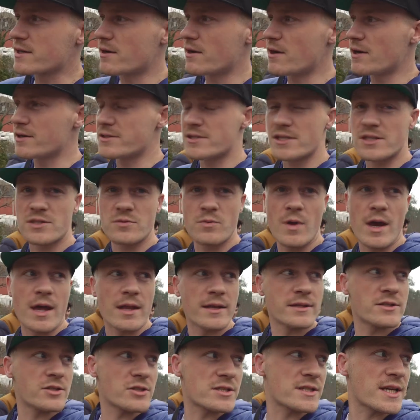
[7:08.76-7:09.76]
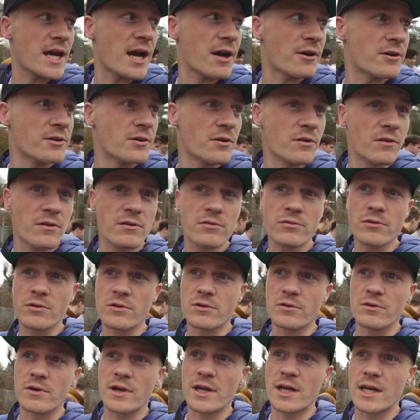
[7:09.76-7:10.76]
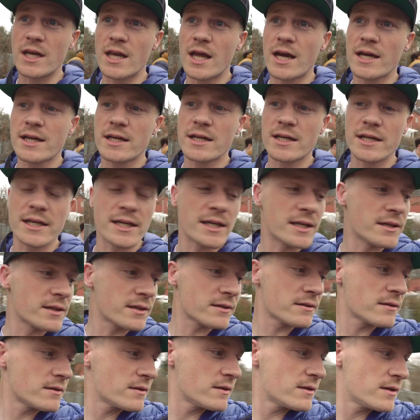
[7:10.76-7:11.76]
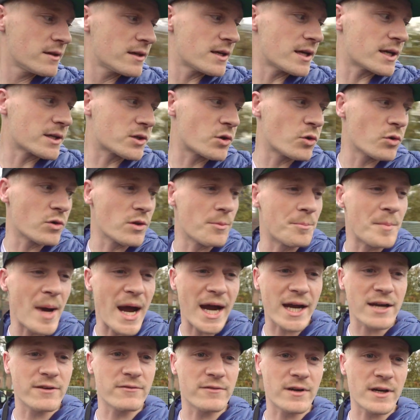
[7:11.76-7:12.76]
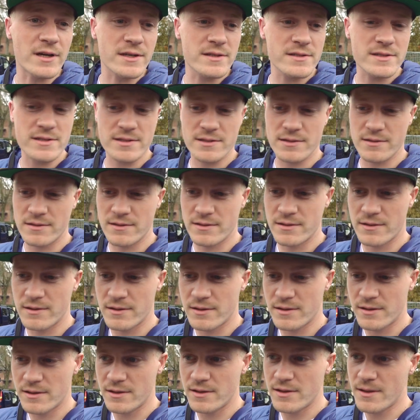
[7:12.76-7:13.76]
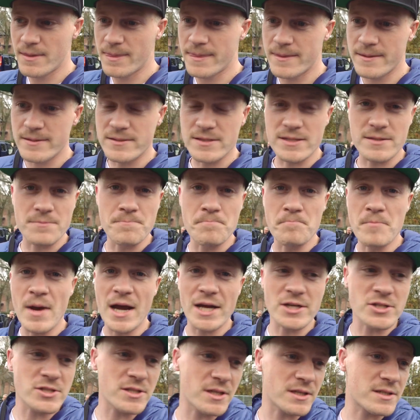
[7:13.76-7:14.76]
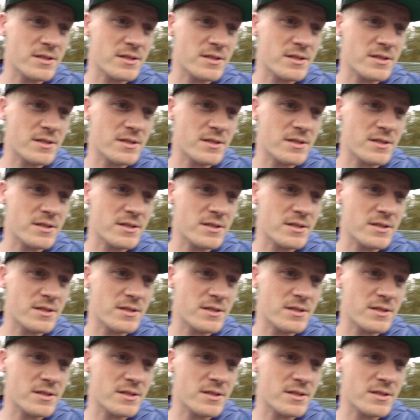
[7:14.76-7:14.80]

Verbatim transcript: car just went, just carried on through, and luckily it caught the back of us, just mashed